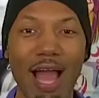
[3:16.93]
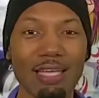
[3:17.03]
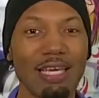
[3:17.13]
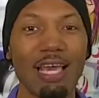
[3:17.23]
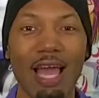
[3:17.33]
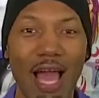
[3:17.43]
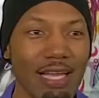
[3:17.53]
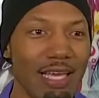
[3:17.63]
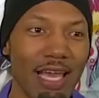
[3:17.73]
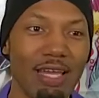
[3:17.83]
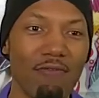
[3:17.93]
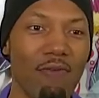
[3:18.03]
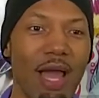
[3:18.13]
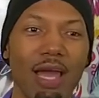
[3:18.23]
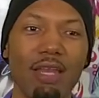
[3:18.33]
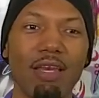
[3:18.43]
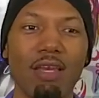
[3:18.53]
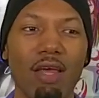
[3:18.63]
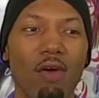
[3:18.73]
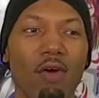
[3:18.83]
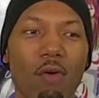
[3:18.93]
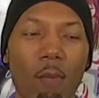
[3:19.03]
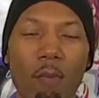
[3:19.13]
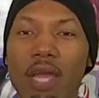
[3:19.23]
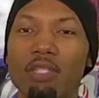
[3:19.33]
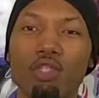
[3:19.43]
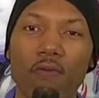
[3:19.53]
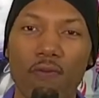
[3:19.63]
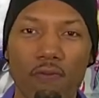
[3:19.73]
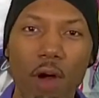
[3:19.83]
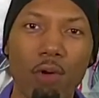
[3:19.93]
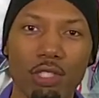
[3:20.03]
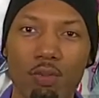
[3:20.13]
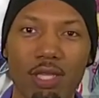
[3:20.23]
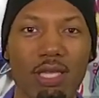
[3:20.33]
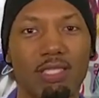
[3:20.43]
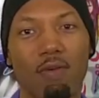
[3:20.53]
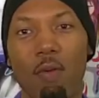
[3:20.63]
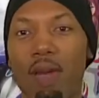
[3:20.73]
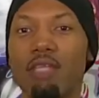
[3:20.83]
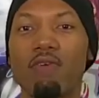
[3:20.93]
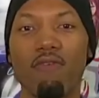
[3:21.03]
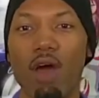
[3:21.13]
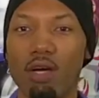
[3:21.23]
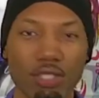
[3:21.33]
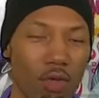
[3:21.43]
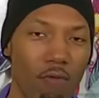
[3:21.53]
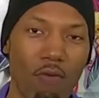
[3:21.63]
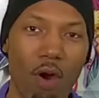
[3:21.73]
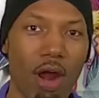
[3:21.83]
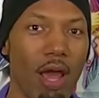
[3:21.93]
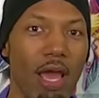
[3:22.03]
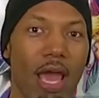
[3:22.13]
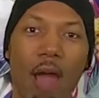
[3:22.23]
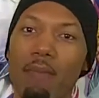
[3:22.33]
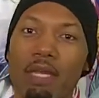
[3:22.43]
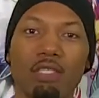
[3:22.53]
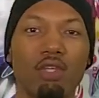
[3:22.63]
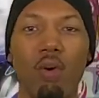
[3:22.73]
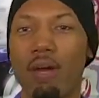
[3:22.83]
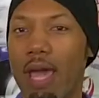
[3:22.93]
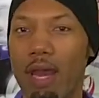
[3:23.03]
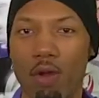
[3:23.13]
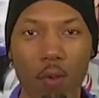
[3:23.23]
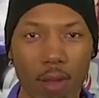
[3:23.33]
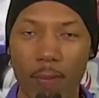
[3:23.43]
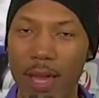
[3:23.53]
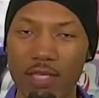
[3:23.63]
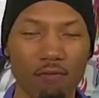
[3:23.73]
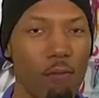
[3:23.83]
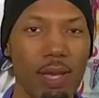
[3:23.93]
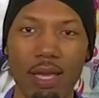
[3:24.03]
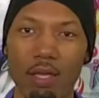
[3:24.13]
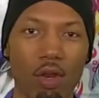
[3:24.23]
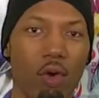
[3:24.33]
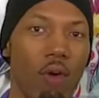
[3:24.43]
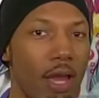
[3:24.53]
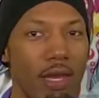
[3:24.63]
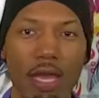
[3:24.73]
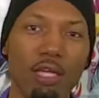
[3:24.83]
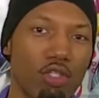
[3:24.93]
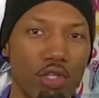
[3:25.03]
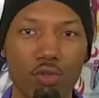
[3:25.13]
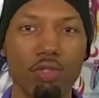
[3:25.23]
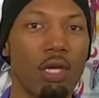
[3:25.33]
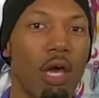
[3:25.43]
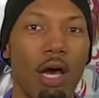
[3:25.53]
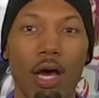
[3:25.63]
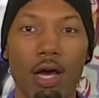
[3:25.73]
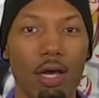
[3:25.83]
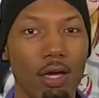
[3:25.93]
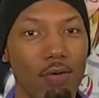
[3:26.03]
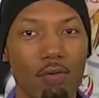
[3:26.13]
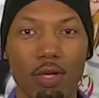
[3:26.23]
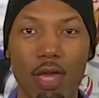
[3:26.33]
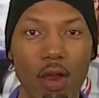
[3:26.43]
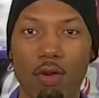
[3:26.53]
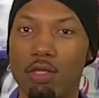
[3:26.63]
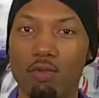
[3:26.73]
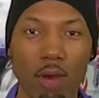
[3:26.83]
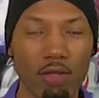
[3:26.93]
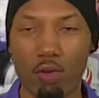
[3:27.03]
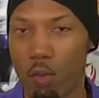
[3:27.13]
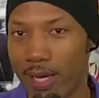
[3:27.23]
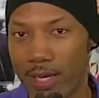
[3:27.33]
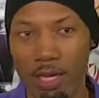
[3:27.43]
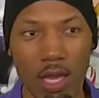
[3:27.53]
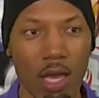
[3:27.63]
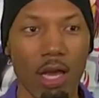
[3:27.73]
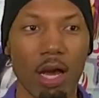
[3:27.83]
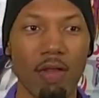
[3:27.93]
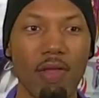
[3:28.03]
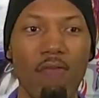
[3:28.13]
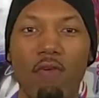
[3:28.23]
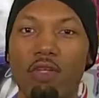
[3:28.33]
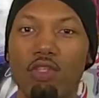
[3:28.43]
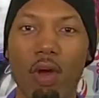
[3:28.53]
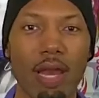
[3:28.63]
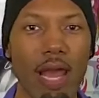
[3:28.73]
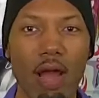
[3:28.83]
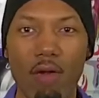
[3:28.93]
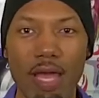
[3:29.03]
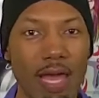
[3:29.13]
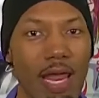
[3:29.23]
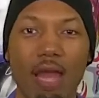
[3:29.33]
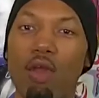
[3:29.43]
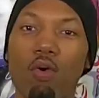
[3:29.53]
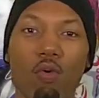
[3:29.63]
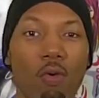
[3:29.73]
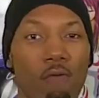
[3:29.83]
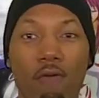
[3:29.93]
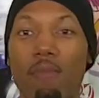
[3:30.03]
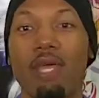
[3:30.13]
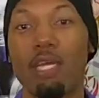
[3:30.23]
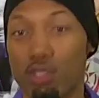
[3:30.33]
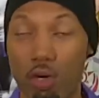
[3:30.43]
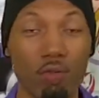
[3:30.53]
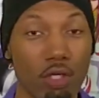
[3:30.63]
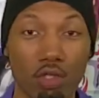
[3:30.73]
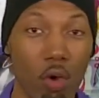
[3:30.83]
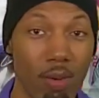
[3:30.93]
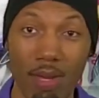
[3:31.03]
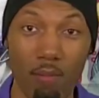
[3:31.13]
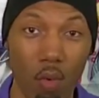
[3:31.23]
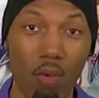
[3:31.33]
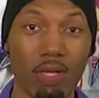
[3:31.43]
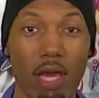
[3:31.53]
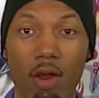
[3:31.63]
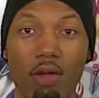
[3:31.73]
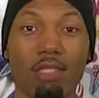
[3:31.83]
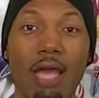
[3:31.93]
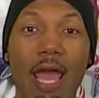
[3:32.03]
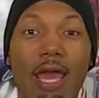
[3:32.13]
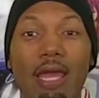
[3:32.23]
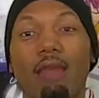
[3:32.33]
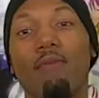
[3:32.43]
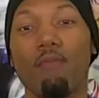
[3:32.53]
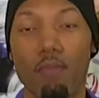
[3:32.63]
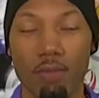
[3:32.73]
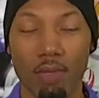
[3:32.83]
I can't find major faults with this or major flaws so far. I mean, it's going at a quick pace for me. You know, they introduce the characters rather quickly that first started out. And I know from the intro, there's going to be more characters added